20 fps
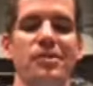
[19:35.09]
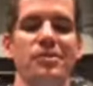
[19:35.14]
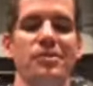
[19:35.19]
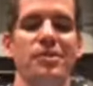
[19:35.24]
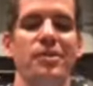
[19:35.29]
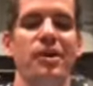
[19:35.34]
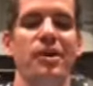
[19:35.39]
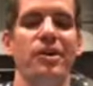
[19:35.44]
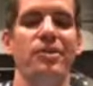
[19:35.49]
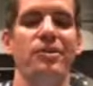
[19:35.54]

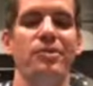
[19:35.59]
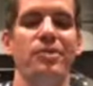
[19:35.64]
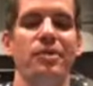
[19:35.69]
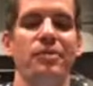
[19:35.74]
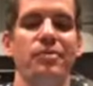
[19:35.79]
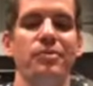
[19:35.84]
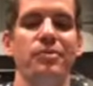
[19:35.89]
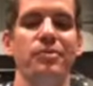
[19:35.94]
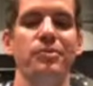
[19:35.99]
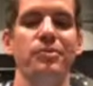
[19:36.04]
slaughter, a
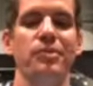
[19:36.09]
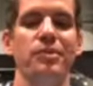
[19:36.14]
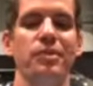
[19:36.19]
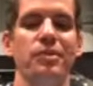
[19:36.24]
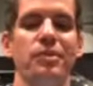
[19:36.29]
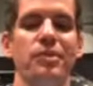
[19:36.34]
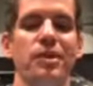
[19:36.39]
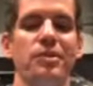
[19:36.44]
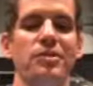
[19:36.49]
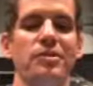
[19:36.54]
fool to the
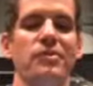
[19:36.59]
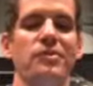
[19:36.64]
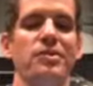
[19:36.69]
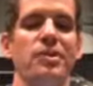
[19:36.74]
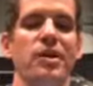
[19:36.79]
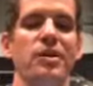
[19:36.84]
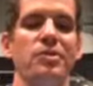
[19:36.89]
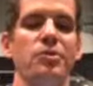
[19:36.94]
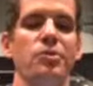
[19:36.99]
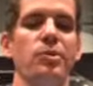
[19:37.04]
crushing of the
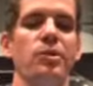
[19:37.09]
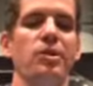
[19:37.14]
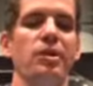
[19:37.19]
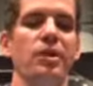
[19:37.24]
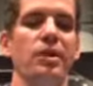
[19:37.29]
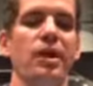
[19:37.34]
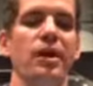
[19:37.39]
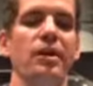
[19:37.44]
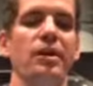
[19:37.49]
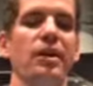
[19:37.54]
stock. So we look at
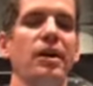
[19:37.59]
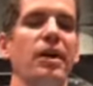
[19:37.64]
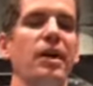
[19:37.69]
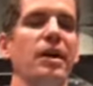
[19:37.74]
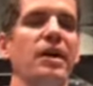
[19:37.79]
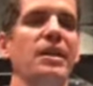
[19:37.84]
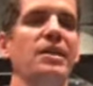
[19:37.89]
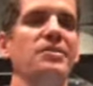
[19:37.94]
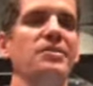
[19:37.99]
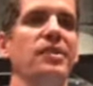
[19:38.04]
that.
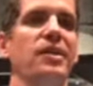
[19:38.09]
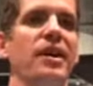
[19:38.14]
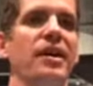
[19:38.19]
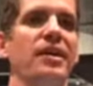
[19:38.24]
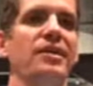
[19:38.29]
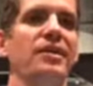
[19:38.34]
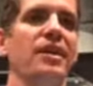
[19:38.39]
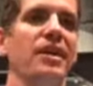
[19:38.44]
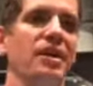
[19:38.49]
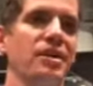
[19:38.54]
He's like
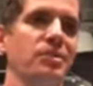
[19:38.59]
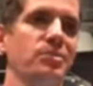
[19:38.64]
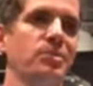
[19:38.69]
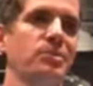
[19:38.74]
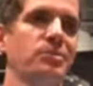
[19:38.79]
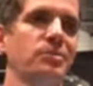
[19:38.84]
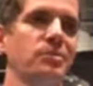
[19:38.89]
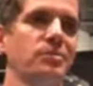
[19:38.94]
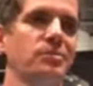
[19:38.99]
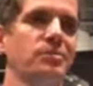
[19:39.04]
an
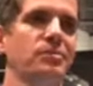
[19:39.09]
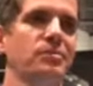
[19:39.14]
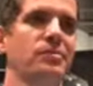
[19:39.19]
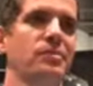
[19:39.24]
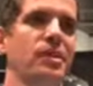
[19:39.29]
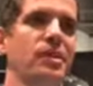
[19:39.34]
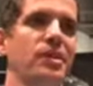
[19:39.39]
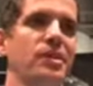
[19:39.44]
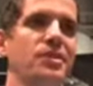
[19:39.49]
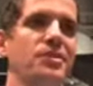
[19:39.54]
animal.
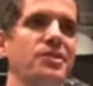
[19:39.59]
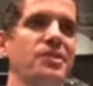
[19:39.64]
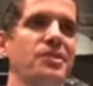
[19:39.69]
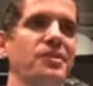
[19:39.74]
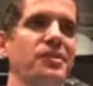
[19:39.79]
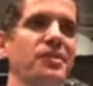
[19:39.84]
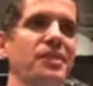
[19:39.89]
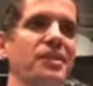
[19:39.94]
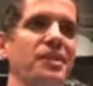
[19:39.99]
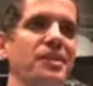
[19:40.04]
She's
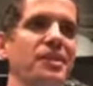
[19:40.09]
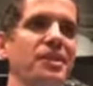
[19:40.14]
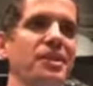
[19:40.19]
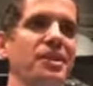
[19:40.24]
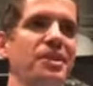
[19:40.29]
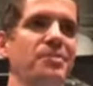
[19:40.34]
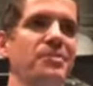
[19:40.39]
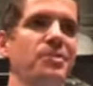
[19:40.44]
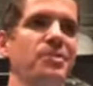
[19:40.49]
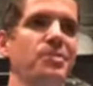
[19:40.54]
leading
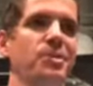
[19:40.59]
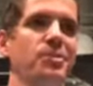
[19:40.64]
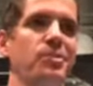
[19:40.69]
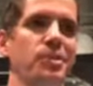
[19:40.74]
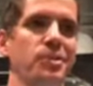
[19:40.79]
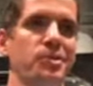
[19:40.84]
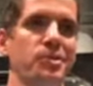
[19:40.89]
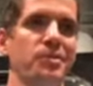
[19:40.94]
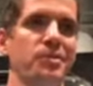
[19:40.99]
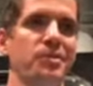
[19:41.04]
him to be
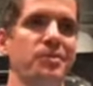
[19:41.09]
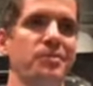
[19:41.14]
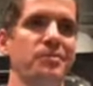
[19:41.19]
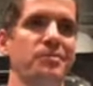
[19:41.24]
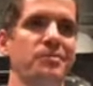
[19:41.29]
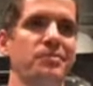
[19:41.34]
butchered.